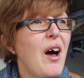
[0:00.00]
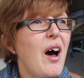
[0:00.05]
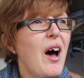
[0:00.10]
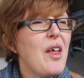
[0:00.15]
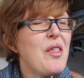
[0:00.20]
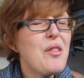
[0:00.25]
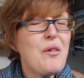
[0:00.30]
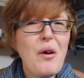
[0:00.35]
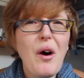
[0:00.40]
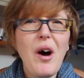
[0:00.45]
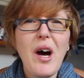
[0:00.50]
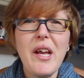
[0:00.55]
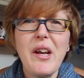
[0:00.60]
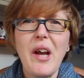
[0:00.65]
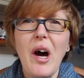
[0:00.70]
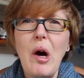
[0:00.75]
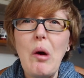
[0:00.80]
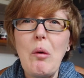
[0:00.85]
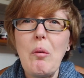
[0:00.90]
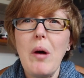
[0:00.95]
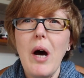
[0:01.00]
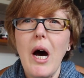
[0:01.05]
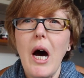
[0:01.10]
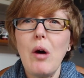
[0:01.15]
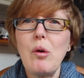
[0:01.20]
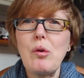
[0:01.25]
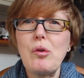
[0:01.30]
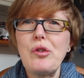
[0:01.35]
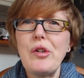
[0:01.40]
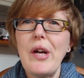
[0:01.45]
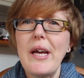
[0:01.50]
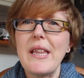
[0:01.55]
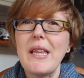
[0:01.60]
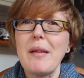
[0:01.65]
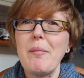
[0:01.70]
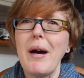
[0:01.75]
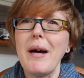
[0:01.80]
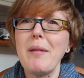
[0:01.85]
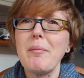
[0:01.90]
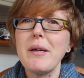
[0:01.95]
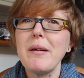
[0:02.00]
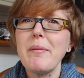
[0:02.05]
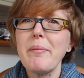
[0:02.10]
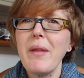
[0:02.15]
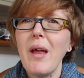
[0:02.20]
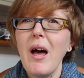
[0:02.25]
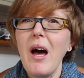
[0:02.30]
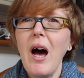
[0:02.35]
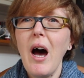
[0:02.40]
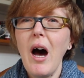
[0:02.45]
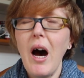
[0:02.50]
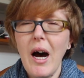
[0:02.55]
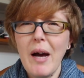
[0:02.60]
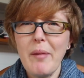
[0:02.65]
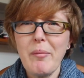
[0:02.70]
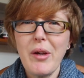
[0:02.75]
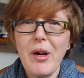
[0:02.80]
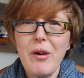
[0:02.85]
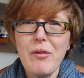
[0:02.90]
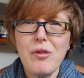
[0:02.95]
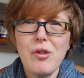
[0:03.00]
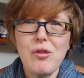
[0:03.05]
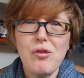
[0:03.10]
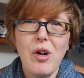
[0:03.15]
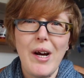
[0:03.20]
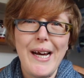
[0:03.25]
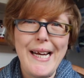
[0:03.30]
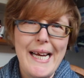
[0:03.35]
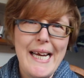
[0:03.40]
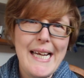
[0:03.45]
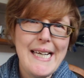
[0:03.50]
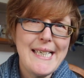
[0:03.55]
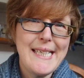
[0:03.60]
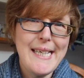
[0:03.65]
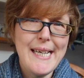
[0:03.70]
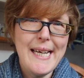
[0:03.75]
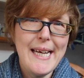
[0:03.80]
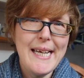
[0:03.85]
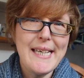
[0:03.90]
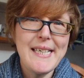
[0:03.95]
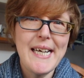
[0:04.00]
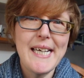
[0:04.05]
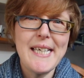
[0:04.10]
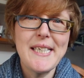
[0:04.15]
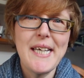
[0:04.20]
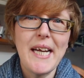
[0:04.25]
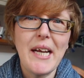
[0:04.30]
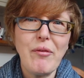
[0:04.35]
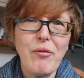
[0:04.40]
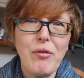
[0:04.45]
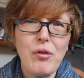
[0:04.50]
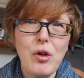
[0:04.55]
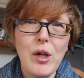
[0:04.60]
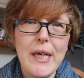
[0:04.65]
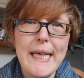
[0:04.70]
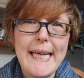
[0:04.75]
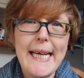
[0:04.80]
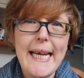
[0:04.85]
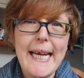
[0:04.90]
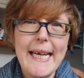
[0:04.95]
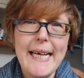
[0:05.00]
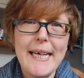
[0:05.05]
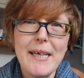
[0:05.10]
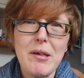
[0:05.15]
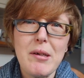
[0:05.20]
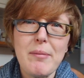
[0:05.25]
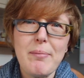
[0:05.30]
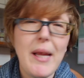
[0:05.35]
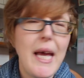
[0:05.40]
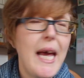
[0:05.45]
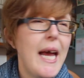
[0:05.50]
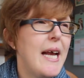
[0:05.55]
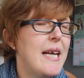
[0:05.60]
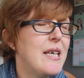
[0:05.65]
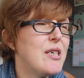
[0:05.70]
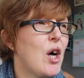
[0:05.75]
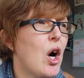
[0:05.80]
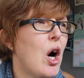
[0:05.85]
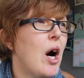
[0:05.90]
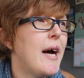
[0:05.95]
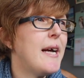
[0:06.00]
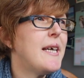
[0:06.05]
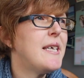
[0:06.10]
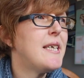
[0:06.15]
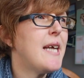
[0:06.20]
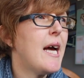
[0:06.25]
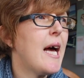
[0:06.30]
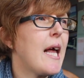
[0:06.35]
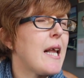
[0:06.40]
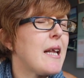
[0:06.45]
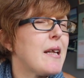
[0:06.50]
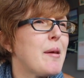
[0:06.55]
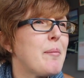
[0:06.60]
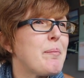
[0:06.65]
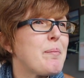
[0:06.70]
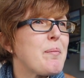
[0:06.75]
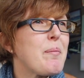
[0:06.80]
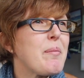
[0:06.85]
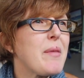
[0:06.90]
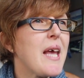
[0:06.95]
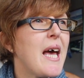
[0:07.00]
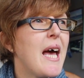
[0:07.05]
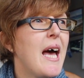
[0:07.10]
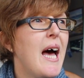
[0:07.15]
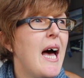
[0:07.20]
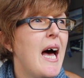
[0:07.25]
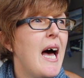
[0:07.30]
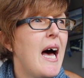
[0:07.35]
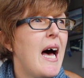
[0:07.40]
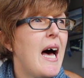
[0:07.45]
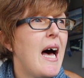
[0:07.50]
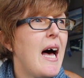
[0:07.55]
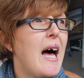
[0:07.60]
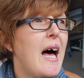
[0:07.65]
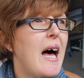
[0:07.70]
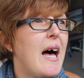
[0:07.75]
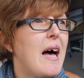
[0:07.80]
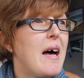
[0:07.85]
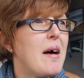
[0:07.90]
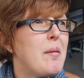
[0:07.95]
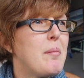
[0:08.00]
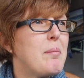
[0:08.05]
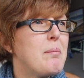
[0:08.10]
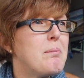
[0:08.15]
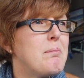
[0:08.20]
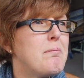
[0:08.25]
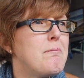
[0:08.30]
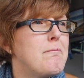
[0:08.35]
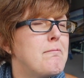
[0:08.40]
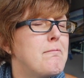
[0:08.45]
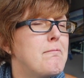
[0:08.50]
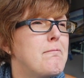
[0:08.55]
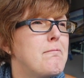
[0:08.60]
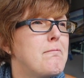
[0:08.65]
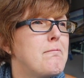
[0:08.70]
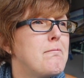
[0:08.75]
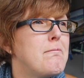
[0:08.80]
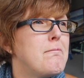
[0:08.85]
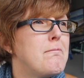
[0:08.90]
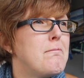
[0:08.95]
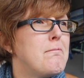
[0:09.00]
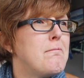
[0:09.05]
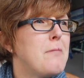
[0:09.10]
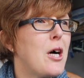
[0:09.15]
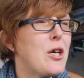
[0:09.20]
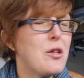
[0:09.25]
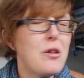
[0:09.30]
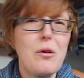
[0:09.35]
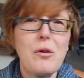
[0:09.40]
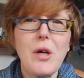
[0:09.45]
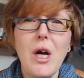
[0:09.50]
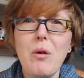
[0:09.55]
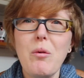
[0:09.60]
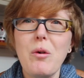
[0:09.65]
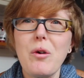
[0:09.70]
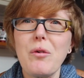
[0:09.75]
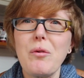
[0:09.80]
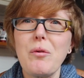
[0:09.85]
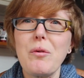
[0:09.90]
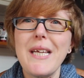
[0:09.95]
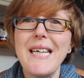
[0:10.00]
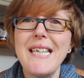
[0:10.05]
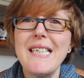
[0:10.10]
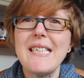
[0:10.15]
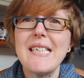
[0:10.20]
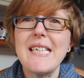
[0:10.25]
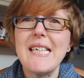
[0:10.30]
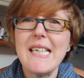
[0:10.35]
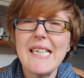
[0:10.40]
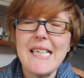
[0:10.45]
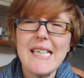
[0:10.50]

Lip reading: I thought, I know, I'll shut them up. I'm going to try internet dating for a year, and I shall go on all these